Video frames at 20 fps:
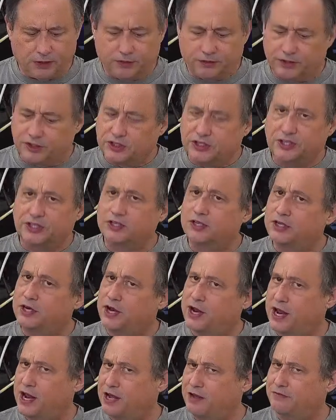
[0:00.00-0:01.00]
doesn't
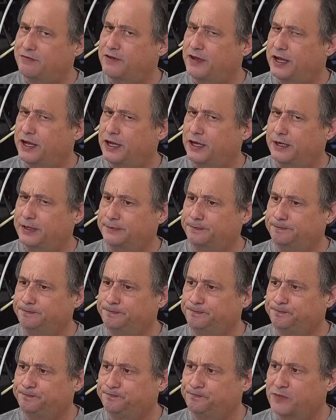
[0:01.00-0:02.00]
have
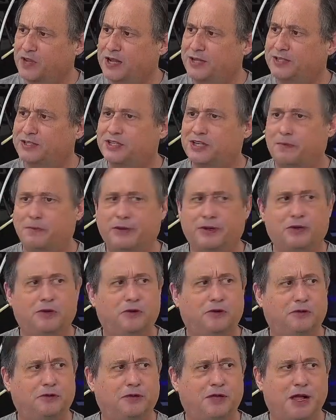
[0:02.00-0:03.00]
a
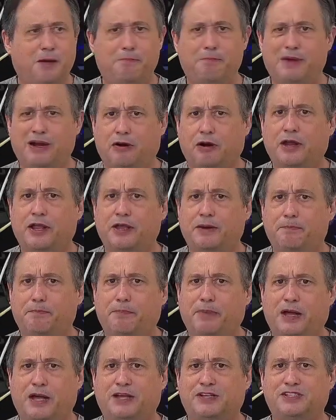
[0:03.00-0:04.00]
typical American
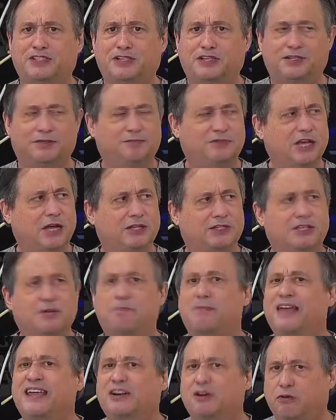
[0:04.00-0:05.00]
pasta
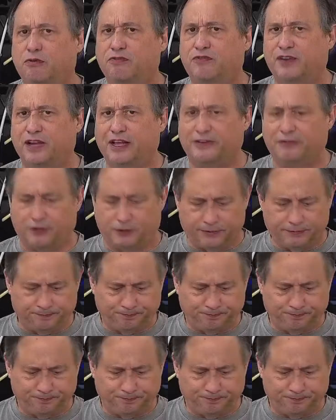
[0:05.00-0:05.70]
tomato flavor.